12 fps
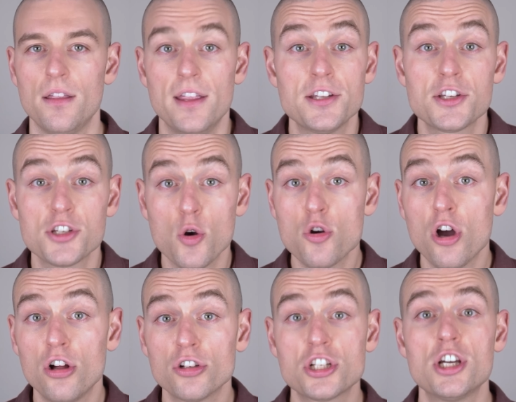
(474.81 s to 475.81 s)
This
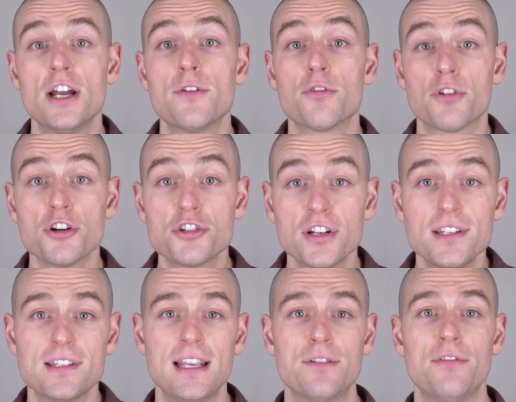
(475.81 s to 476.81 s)
so-called
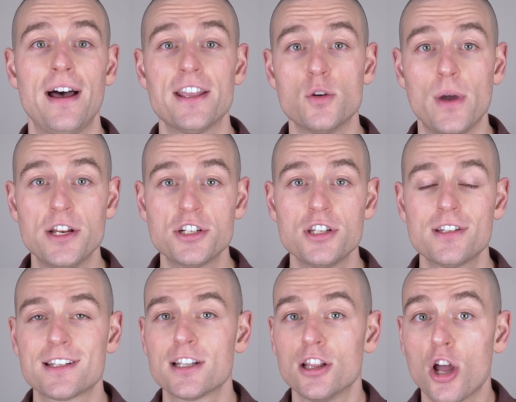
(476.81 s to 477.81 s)
convergence in valuations
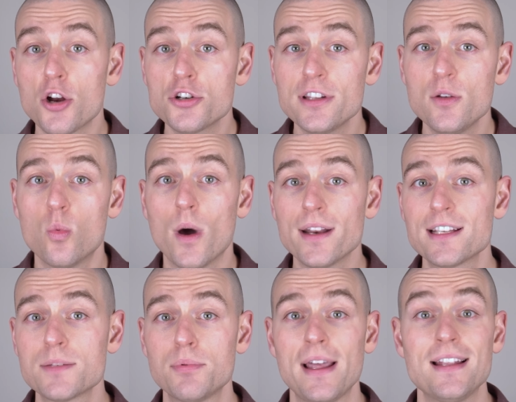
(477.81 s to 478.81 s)
is largely what
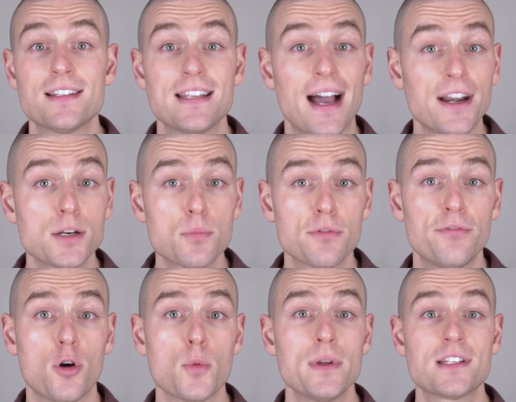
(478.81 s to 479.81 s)
explains the
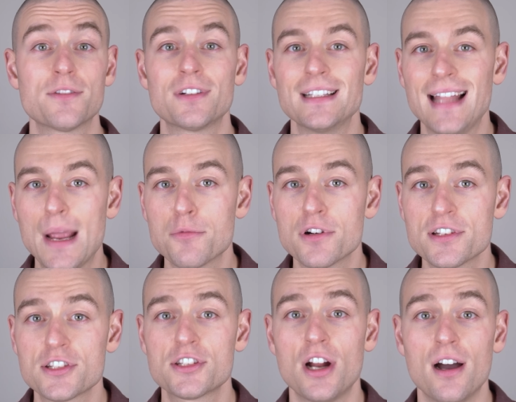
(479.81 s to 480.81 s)
underperformance of
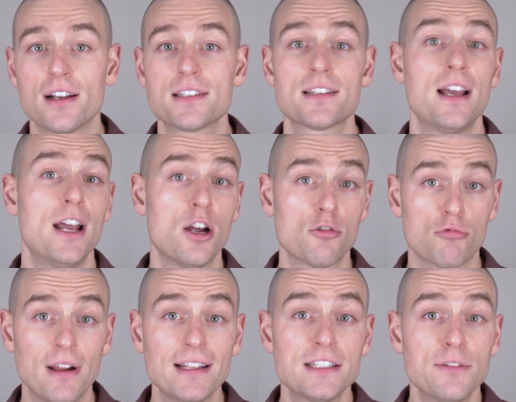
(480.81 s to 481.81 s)
glamorous stocks
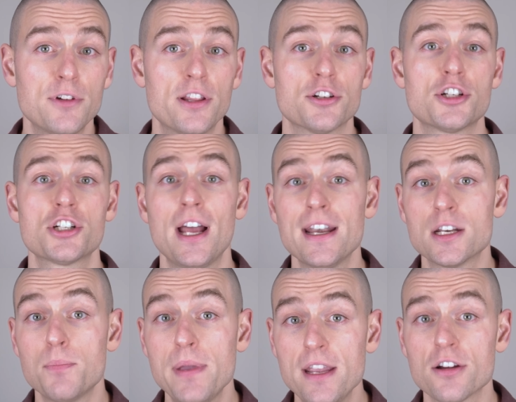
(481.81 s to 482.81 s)
relative to their
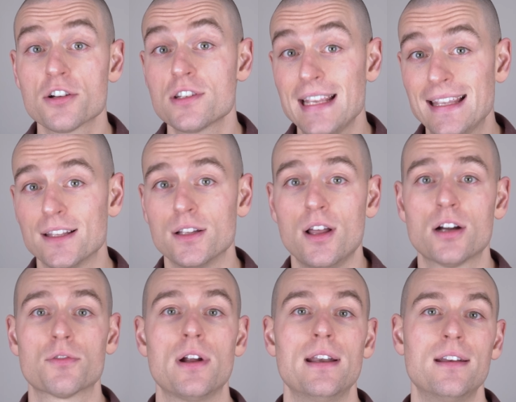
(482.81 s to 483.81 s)
shunned peers in the
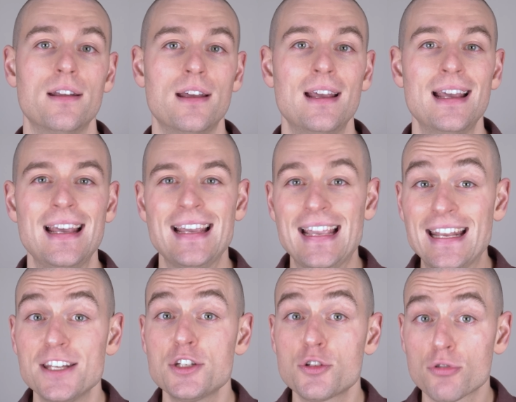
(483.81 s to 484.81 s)
long run.
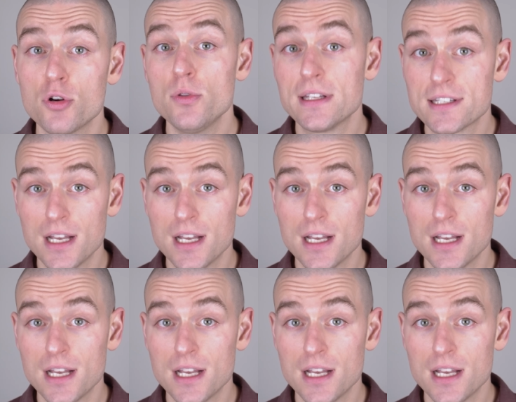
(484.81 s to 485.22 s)
It is true that